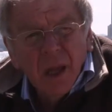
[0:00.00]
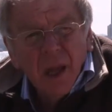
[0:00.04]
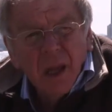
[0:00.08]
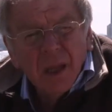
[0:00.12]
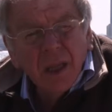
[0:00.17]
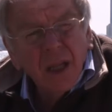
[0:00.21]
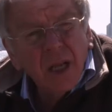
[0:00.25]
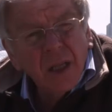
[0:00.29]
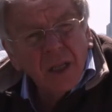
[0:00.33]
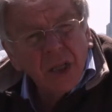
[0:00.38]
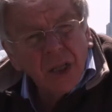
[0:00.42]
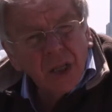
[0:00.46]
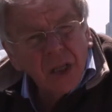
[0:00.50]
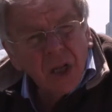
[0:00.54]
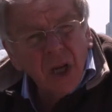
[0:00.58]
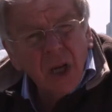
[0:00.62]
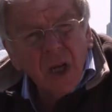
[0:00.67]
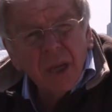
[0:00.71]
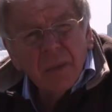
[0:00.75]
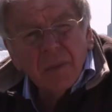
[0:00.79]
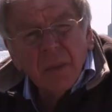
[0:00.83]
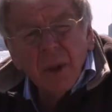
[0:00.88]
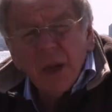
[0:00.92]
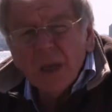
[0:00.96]
and yet
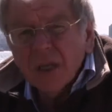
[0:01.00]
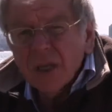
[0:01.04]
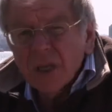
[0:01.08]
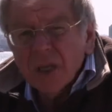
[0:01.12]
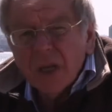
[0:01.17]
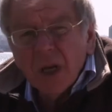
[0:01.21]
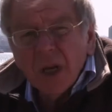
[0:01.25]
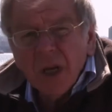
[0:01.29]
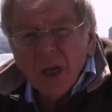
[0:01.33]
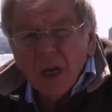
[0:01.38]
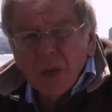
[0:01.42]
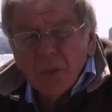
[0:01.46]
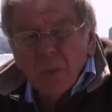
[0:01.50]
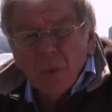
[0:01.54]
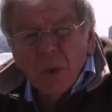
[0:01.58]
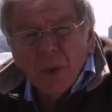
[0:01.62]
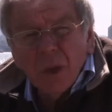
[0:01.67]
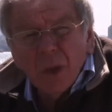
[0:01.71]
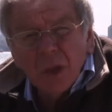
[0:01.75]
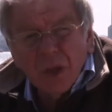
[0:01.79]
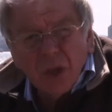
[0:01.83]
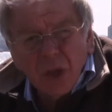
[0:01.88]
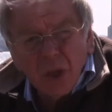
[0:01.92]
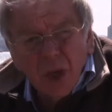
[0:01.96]
side by side
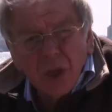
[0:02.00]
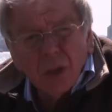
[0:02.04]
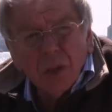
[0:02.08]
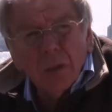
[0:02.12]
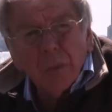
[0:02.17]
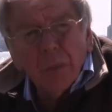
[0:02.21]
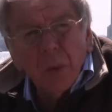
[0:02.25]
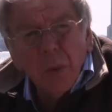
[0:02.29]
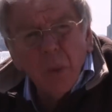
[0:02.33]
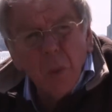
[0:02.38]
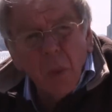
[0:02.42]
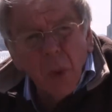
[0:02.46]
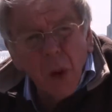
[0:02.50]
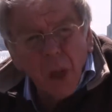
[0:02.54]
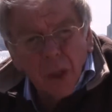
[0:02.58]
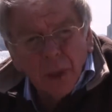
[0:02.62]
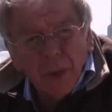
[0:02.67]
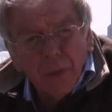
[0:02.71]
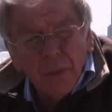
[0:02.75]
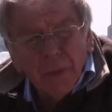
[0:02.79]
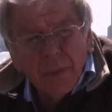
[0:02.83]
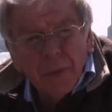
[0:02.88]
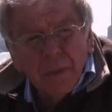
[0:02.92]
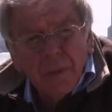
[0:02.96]
with considerable
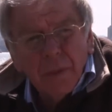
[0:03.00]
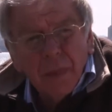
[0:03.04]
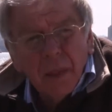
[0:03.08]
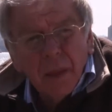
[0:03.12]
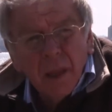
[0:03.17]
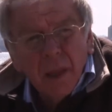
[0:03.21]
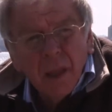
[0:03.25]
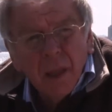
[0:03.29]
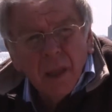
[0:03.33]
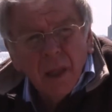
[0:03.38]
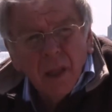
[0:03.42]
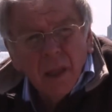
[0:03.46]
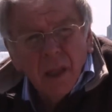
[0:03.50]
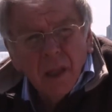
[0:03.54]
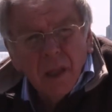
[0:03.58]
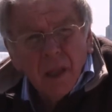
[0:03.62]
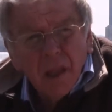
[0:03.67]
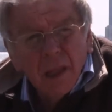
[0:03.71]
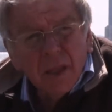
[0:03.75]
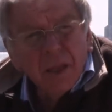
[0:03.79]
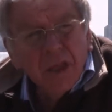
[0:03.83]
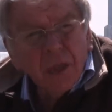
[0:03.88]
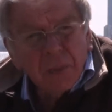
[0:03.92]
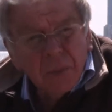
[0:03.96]
wealth
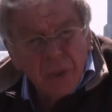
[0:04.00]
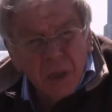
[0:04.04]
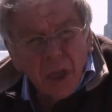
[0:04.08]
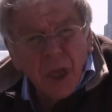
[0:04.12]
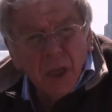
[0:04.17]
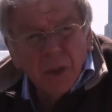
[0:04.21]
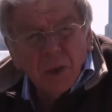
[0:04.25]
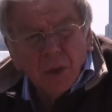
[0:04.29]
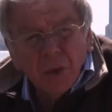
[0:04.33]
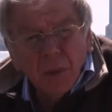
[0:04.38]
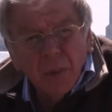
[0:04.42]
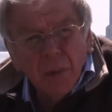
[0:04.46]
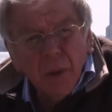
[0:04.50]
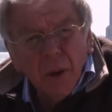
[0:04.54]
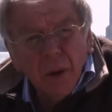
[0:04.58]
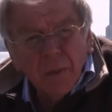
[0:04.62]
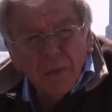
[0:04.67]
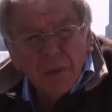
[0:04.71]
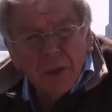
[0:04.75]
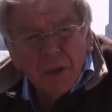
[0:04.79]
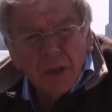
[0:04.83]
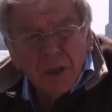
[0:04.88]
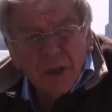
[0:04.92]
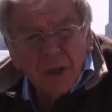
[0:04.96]
is substantial
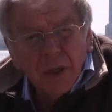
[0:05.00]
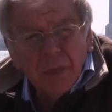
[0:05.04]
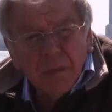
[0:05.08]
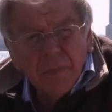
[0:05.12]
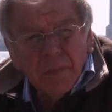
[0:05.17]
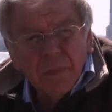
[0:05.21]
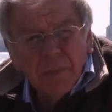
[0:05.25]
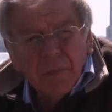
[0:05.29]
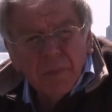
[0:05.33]
poverty.